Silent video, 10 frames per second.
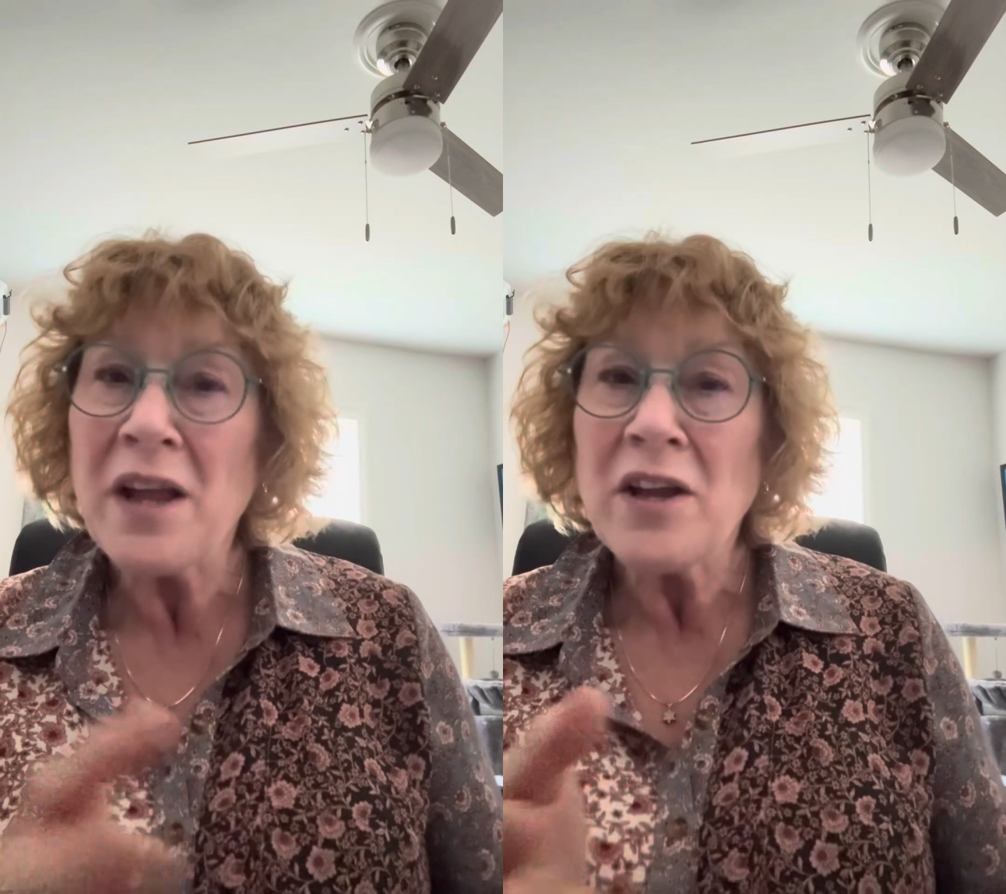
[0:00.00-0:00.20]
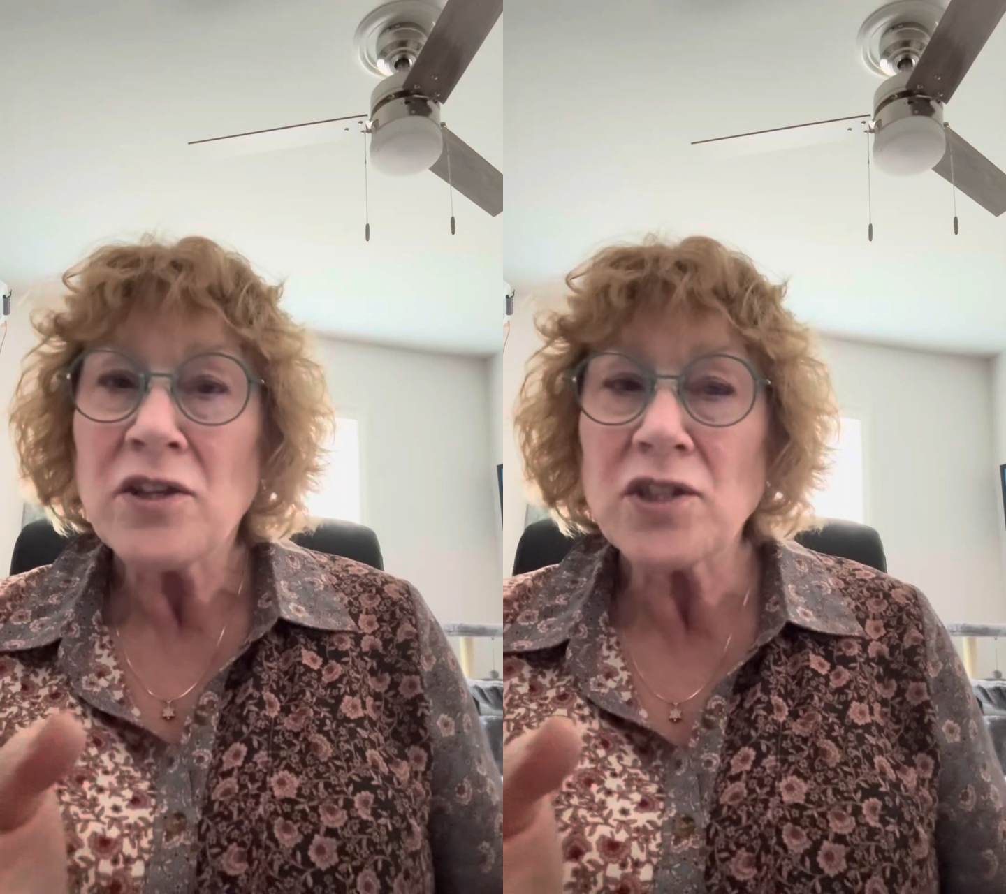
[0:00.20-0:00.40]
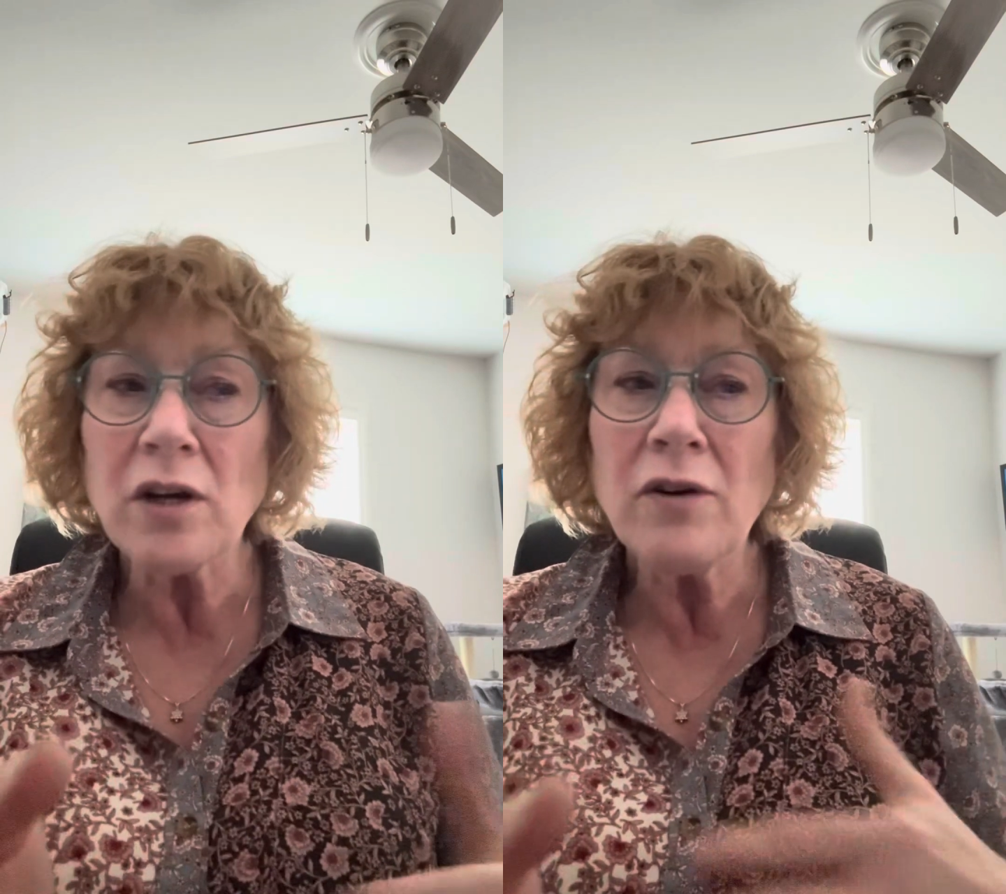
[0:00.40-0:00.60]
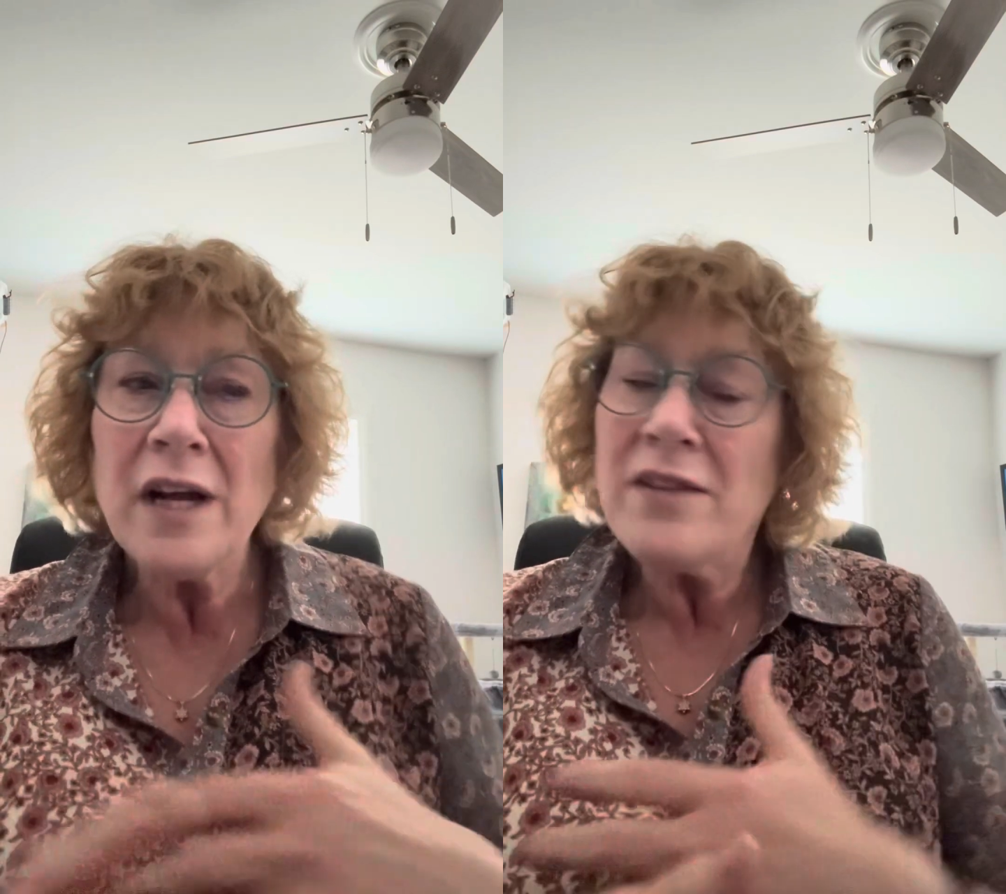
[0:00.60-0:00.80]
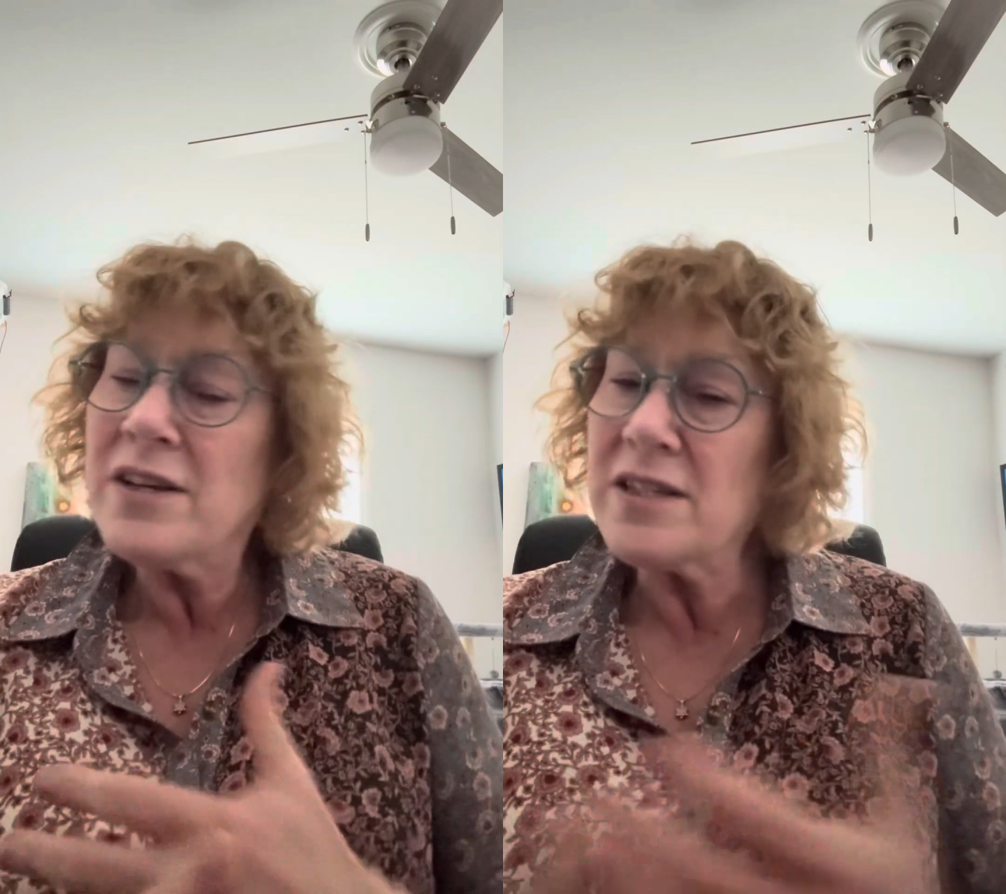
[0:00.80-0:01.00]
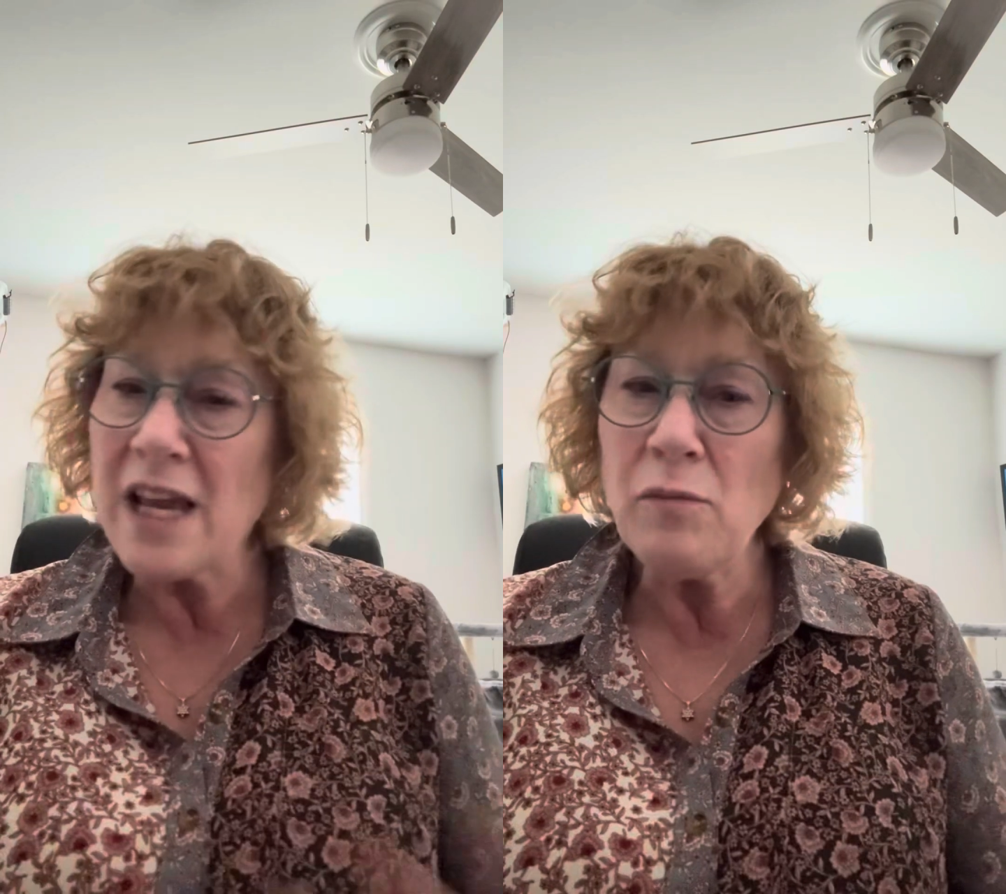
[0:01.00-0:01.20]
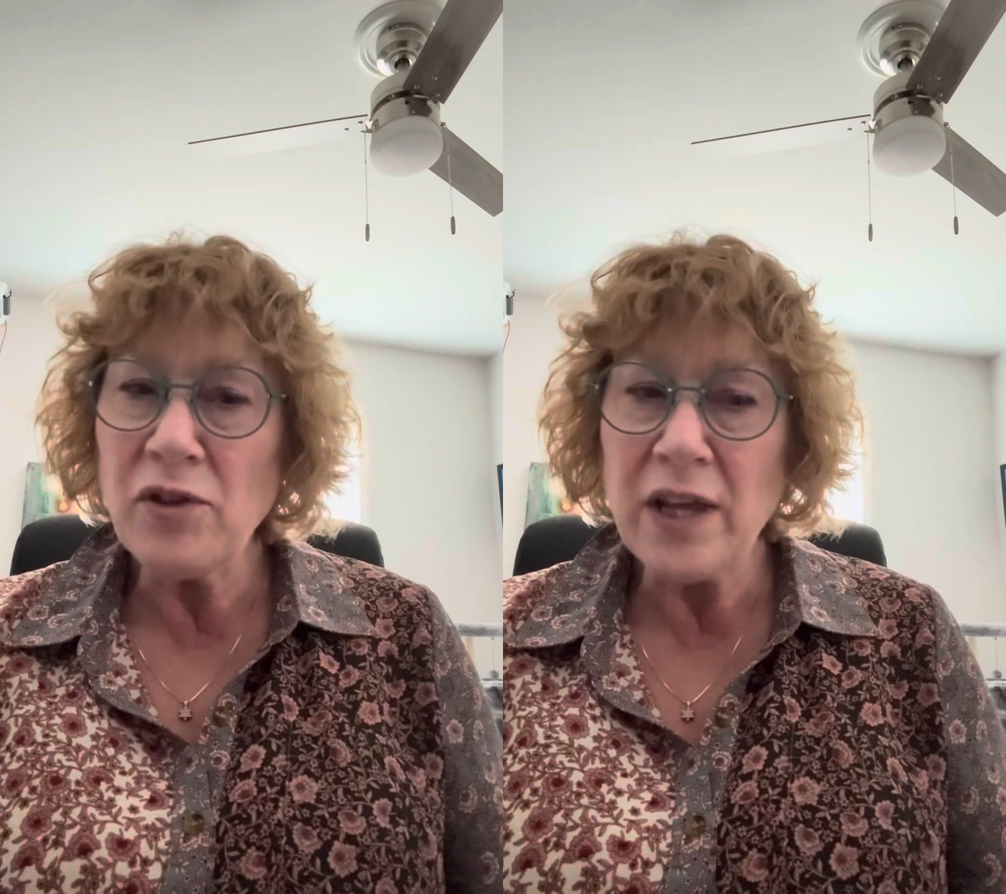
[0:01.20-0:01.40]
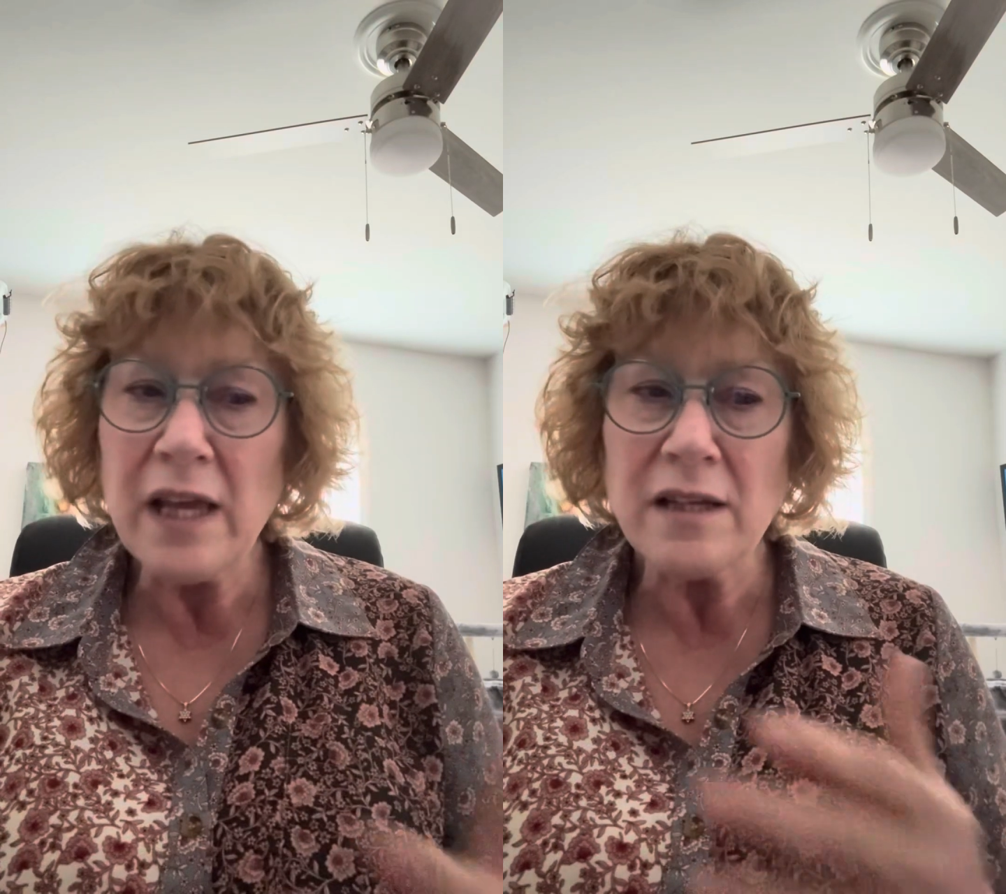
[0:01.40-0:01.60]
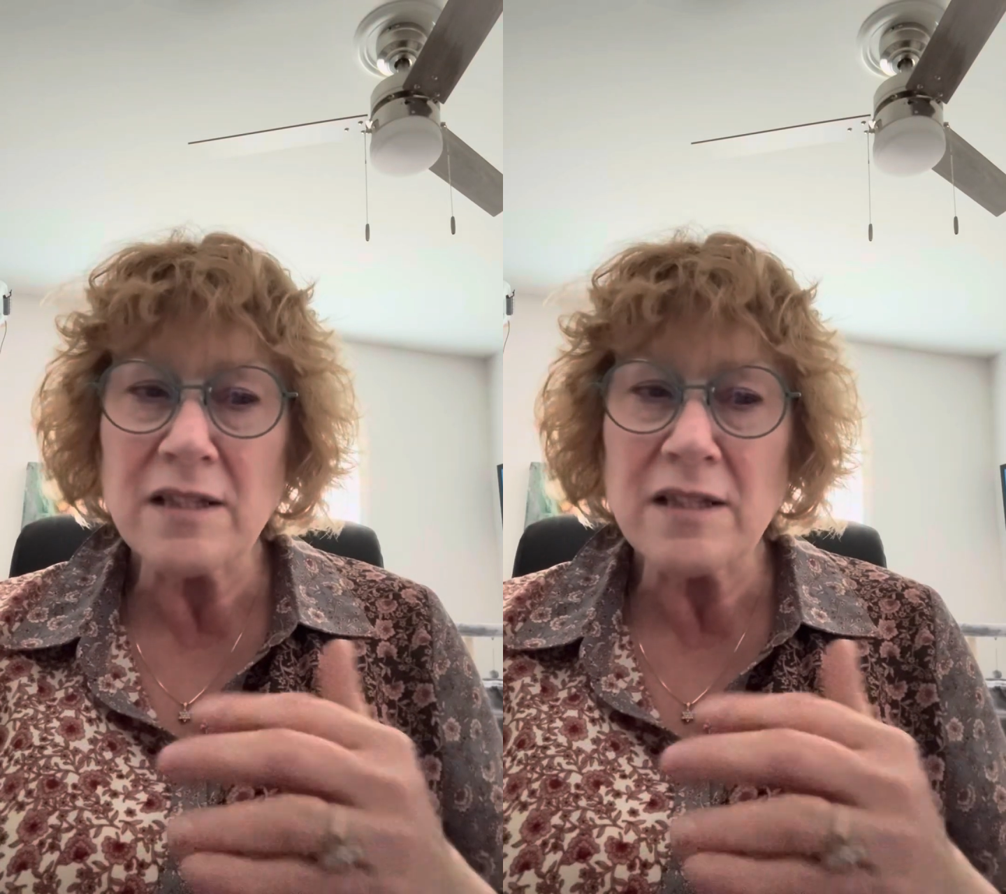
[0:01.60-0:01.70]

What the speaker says: So the same with kids.